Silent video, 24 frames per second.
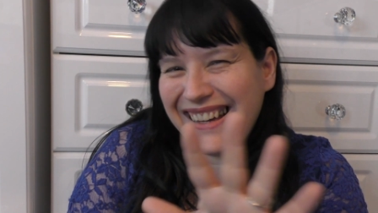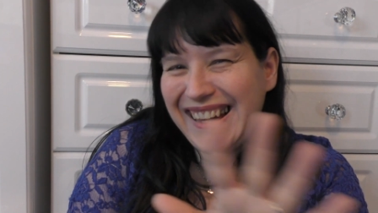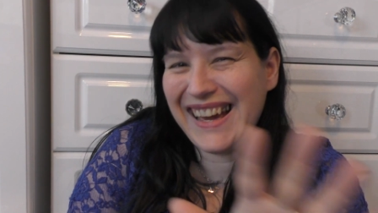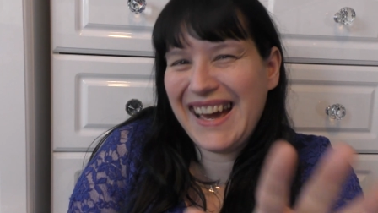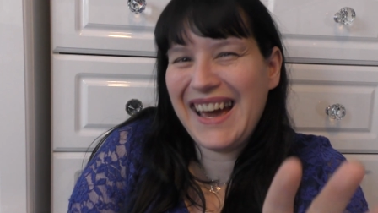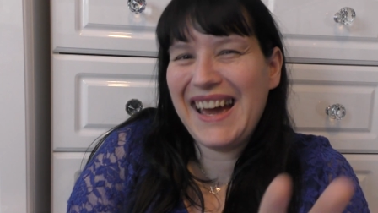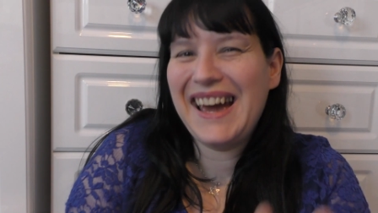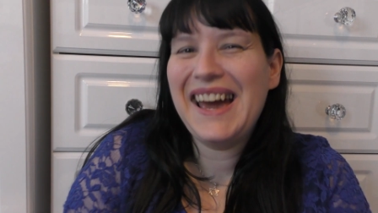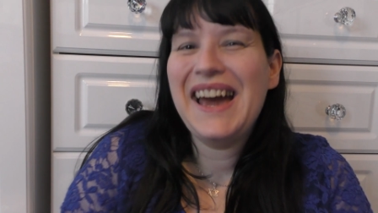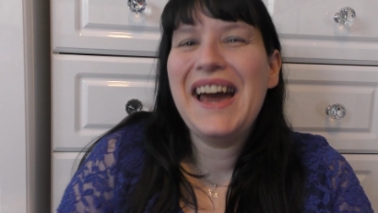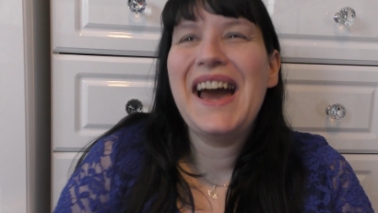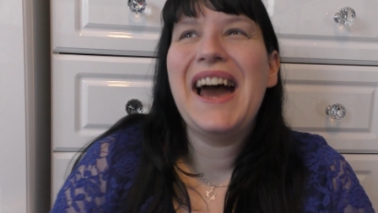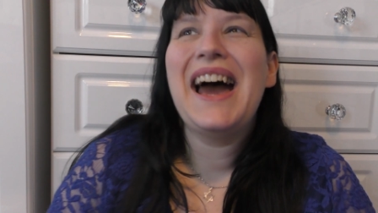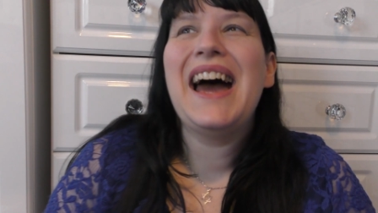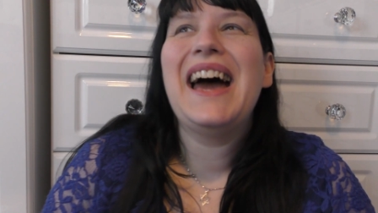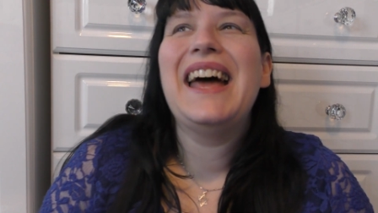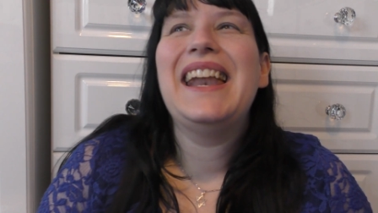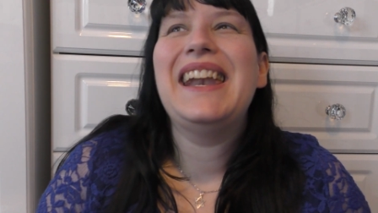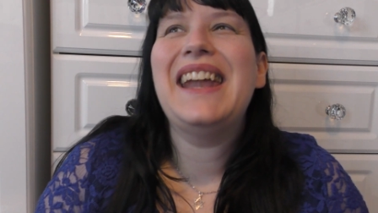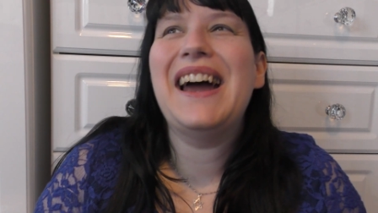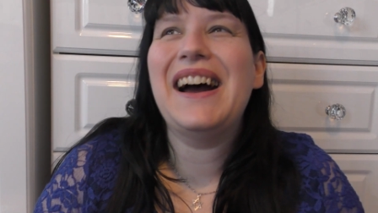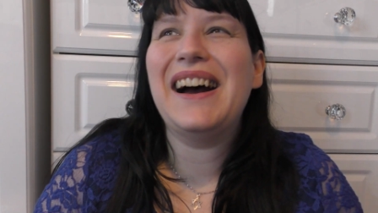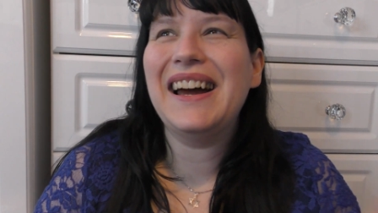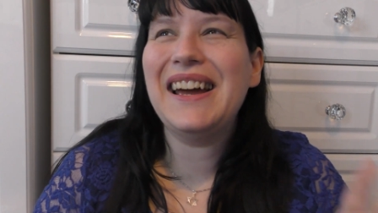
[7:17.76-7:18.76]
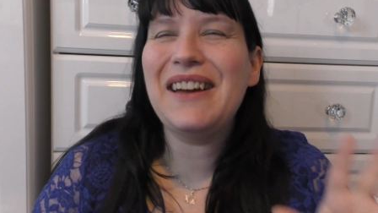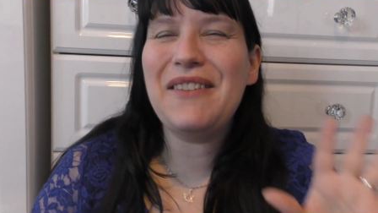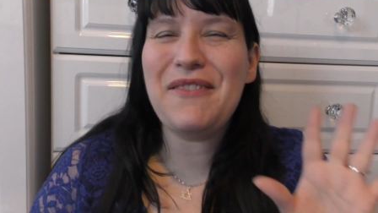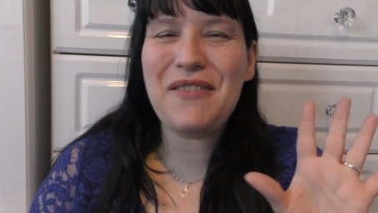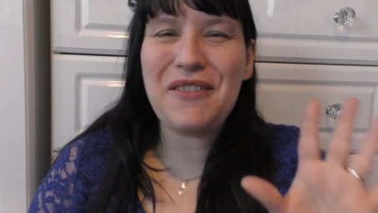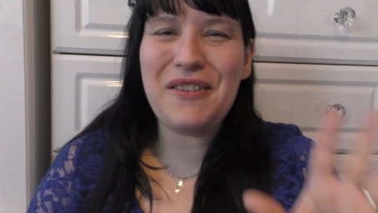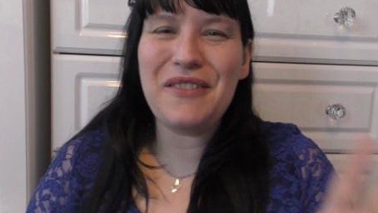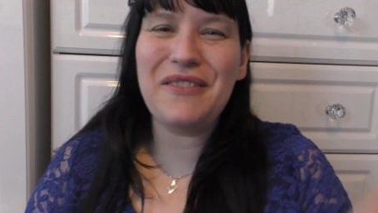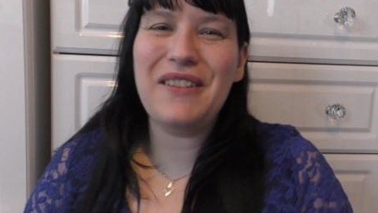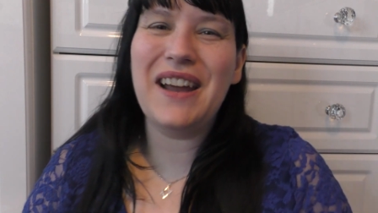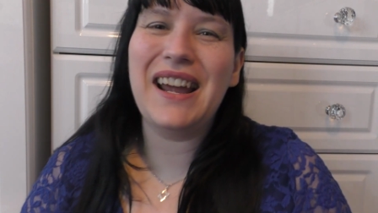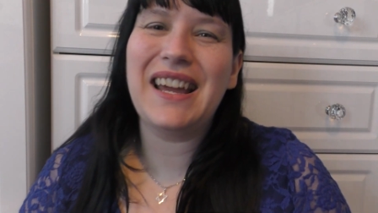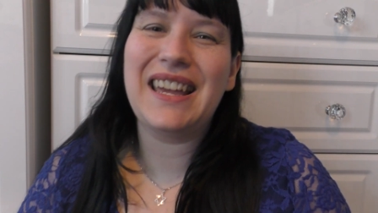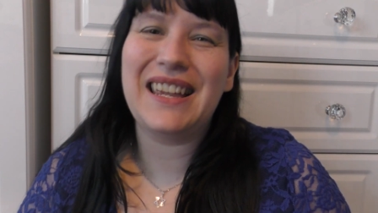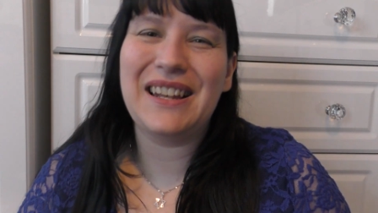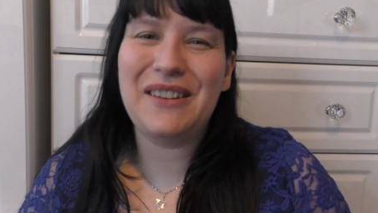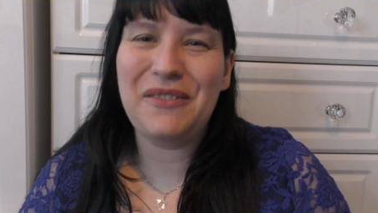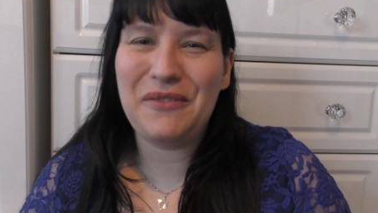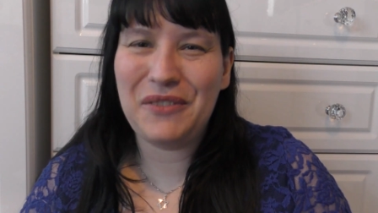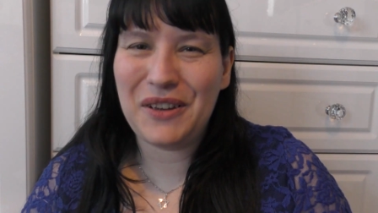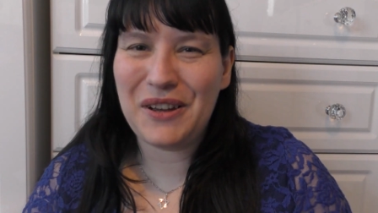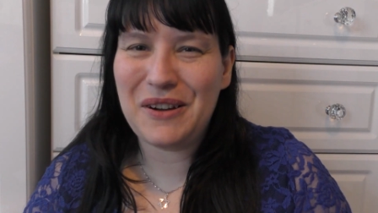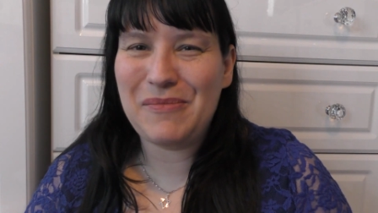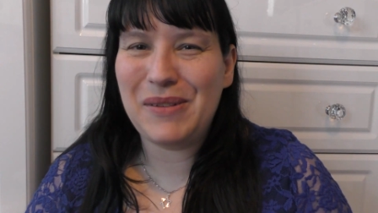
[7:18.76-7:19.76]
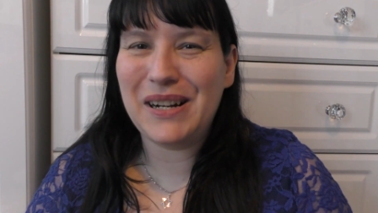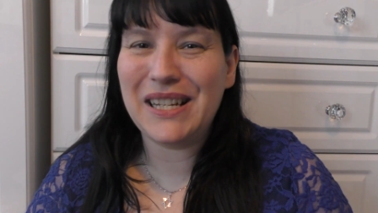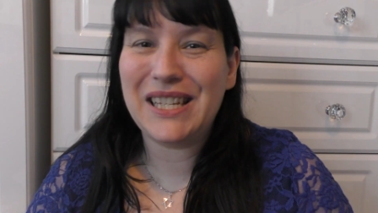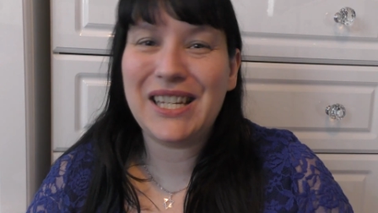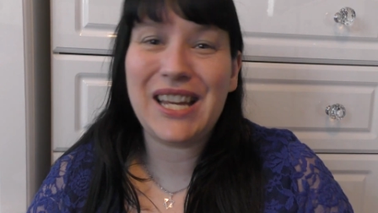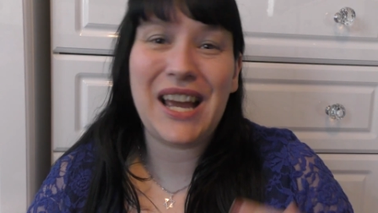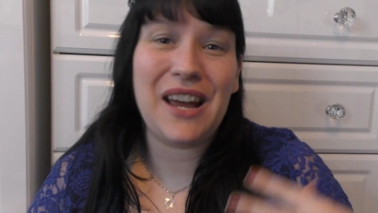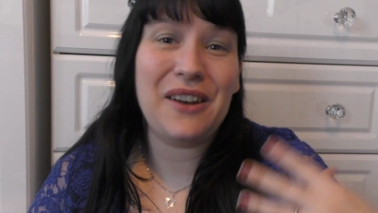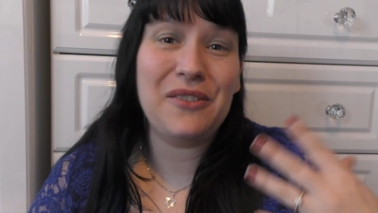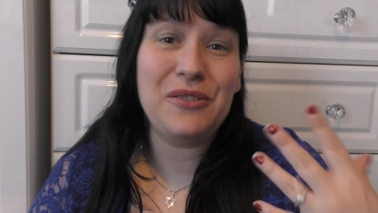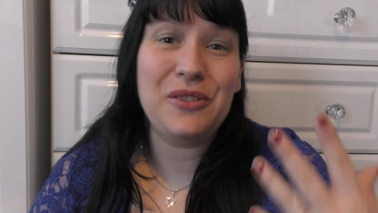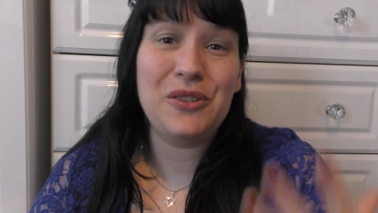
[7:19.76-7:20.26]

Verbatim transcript: yeah. Now, if you're a regular viewer on my channel,